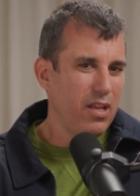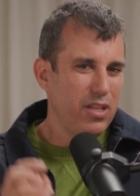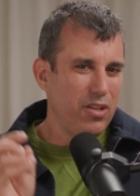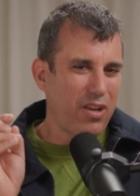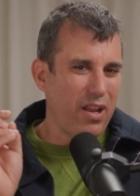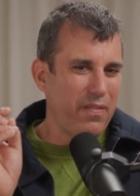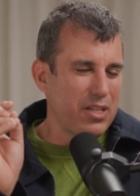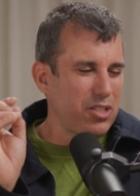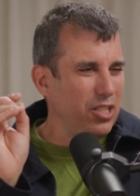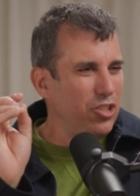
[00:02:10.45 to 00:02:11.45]
you're kind of
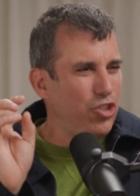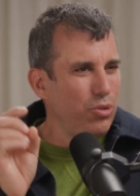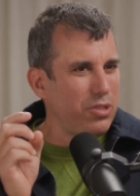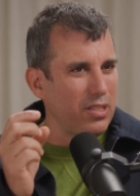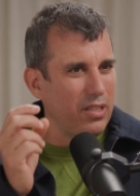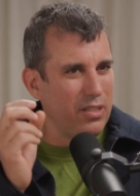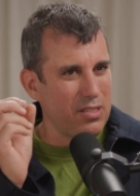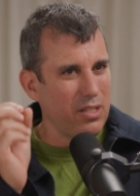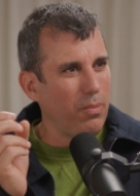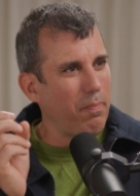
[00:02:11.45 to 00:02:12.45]
actually inducing these
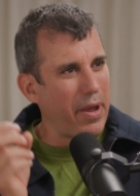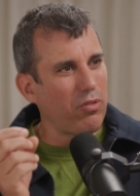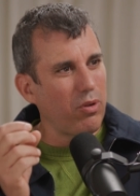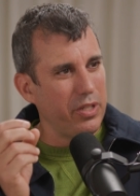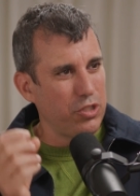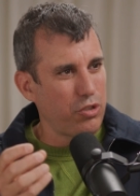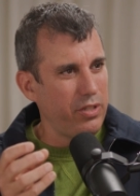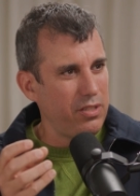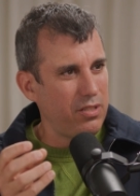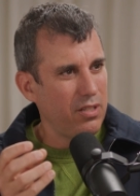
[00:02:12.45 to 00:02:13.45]
little micro
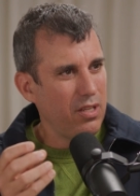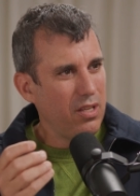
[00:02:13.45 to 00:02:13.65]
injuries